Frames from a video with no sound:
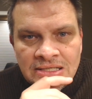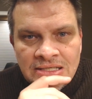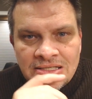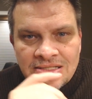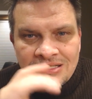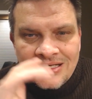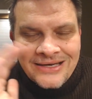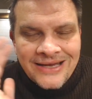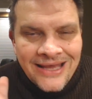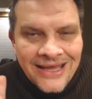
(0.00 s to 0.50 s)

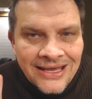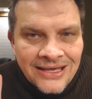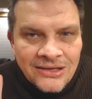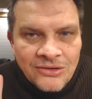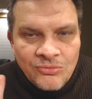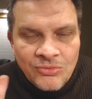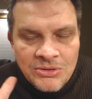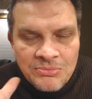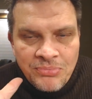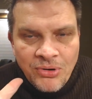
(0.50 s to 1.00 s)
said, Hey,
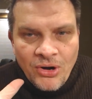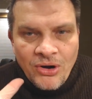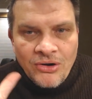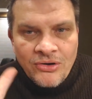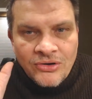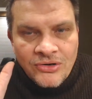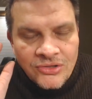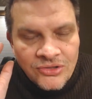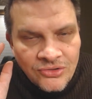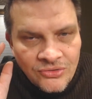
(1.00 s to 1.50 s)
can we
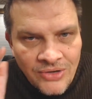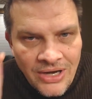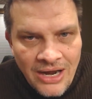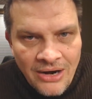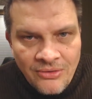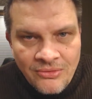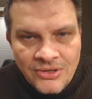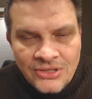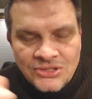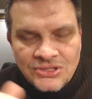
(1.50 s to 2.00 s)
partner to do
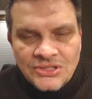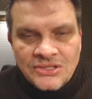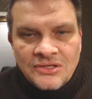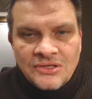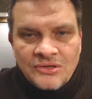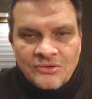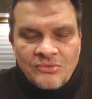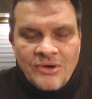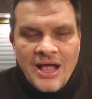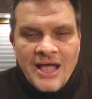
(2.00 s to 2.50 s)
outreach into
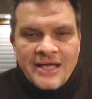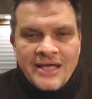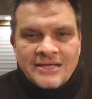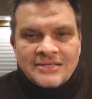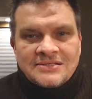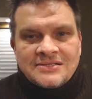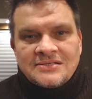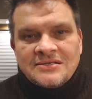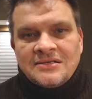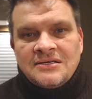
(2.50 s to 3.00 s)
the
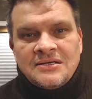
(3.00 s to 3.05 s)
riots?